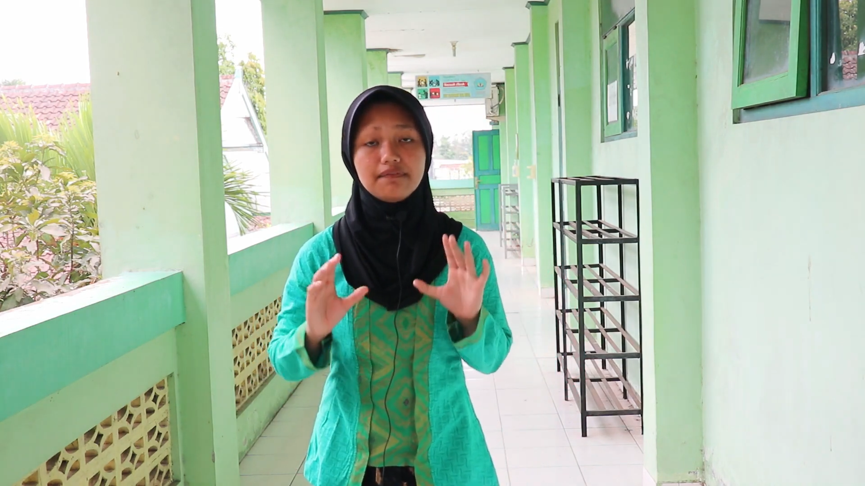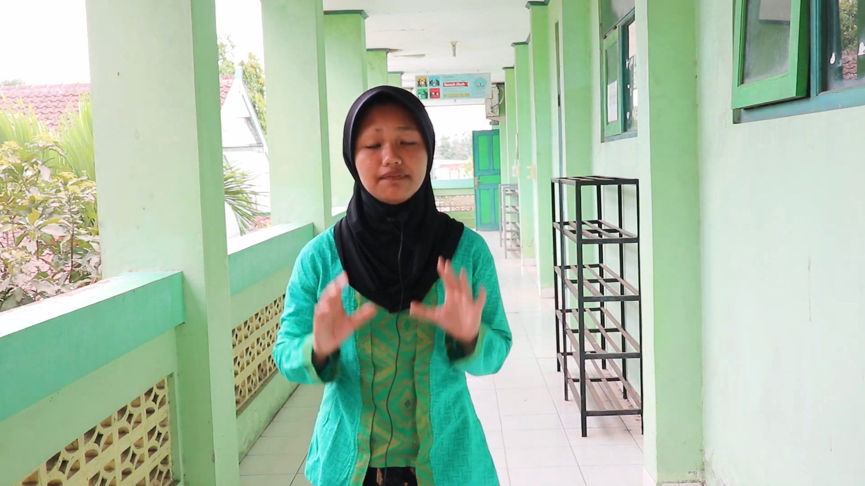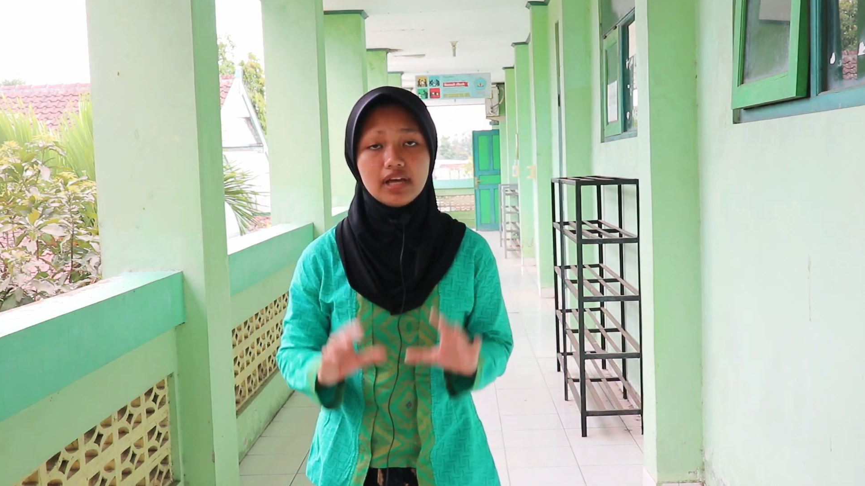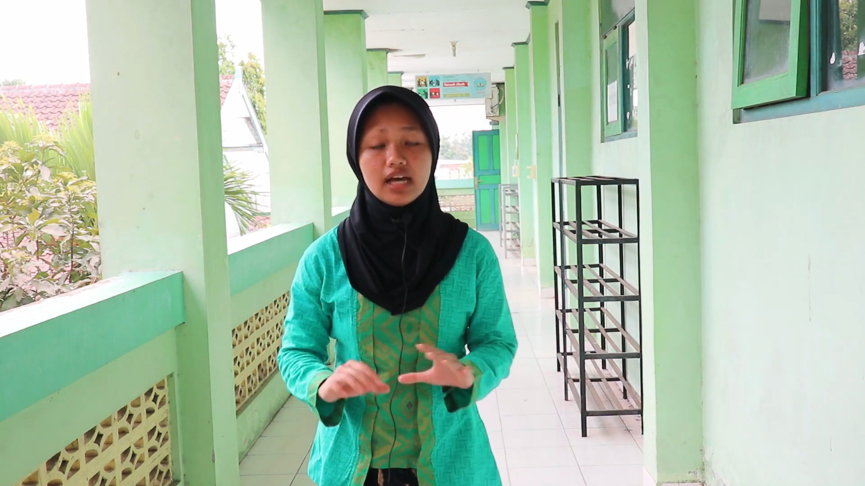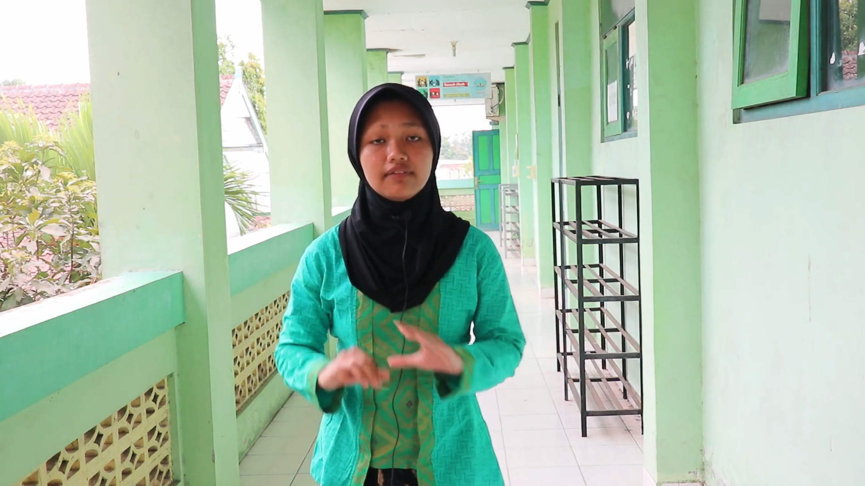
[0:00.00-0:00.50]

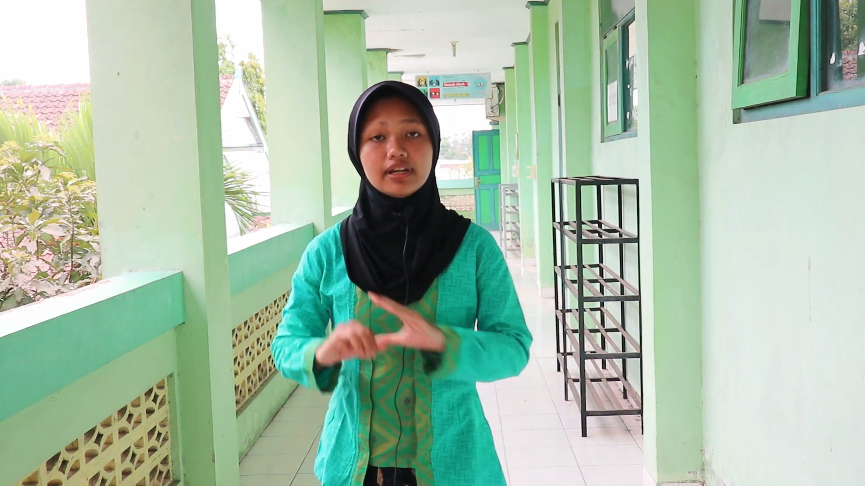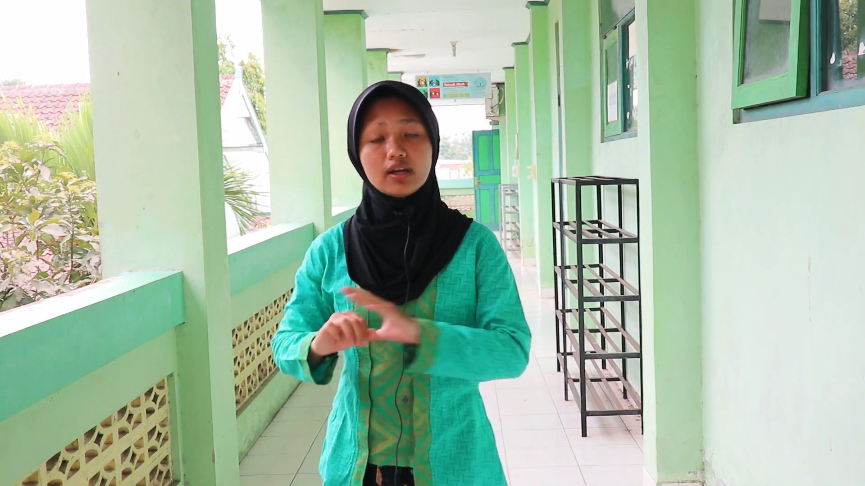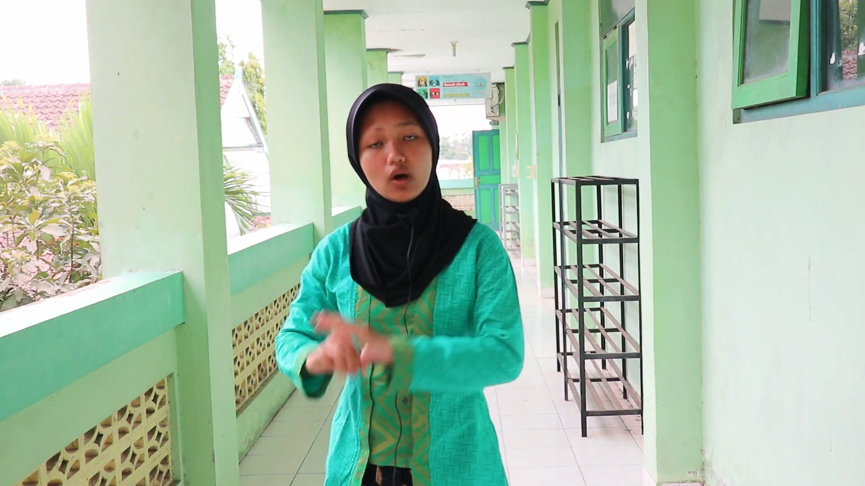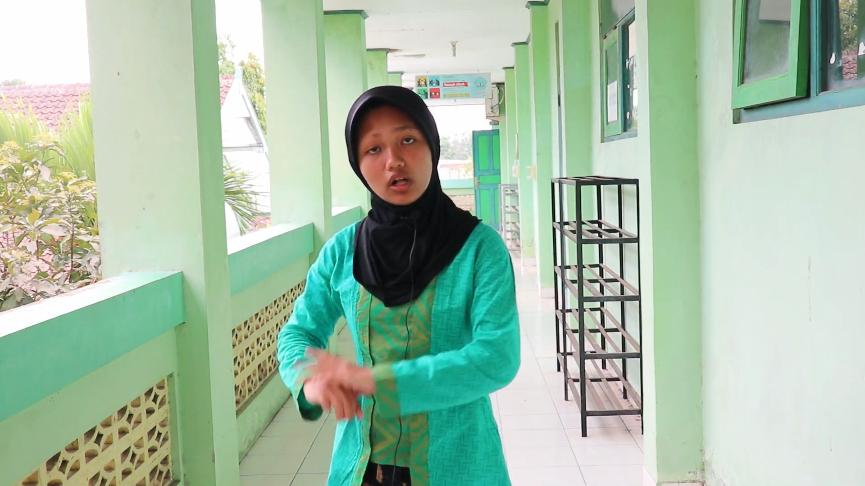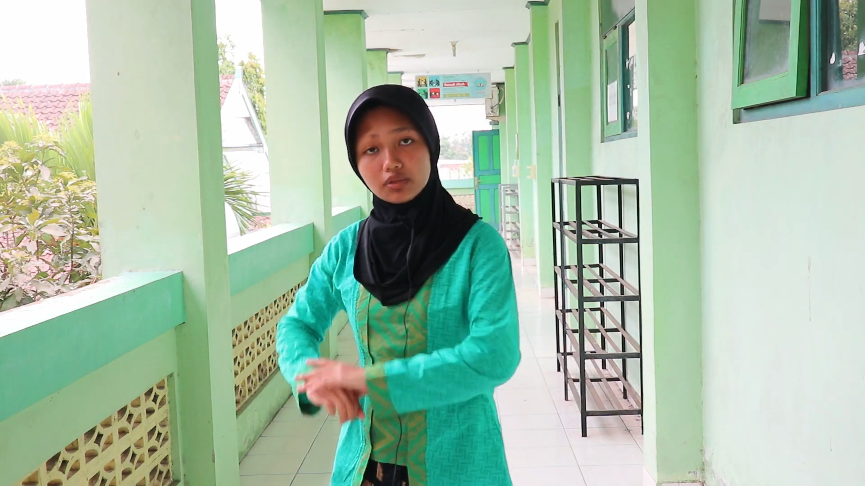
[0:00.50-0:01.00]
a
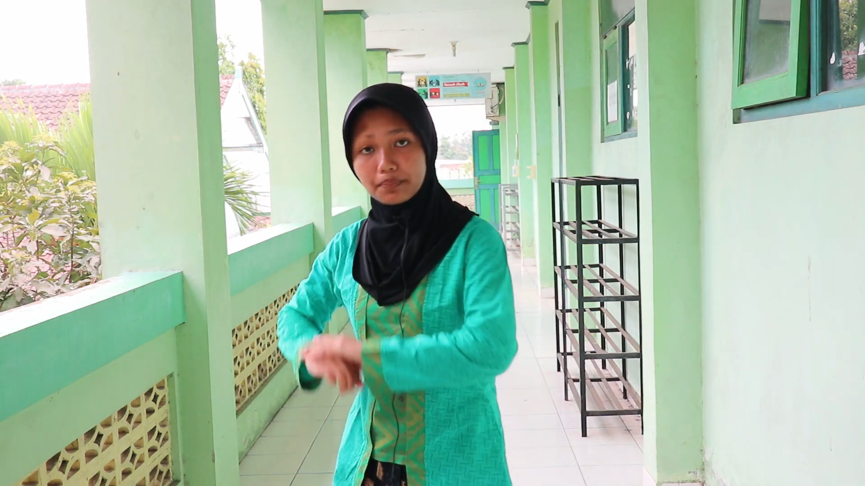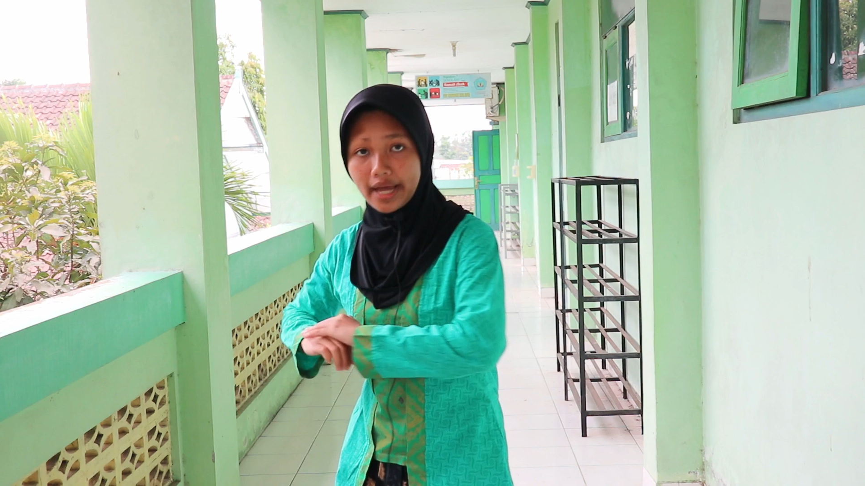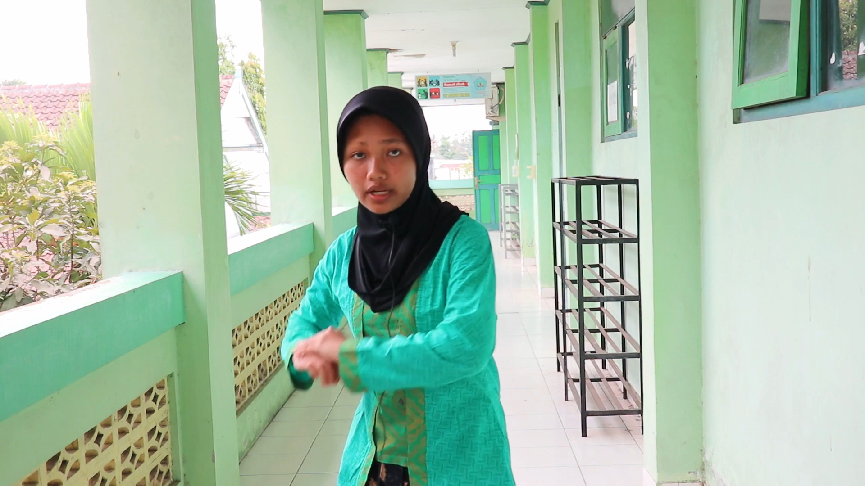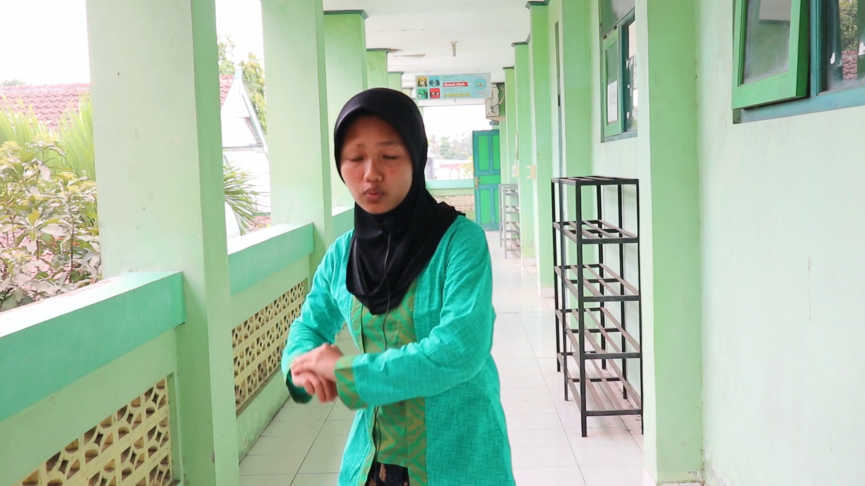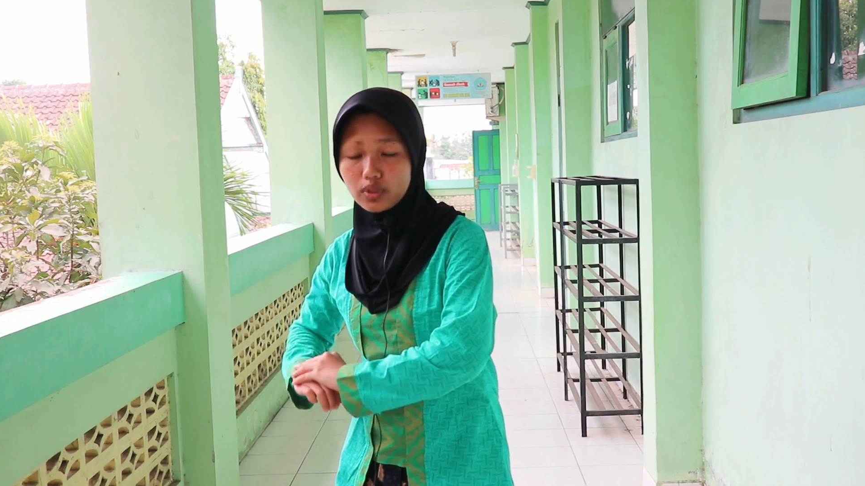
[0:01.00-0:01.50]
very
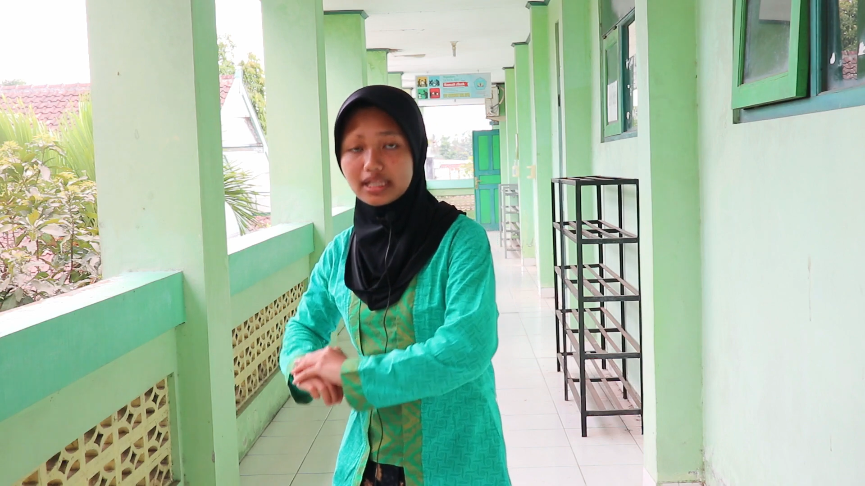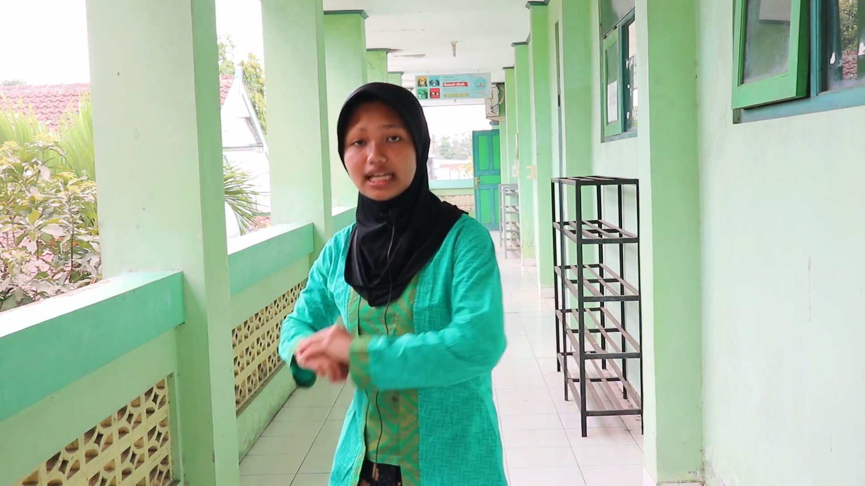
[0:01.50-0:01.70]
old man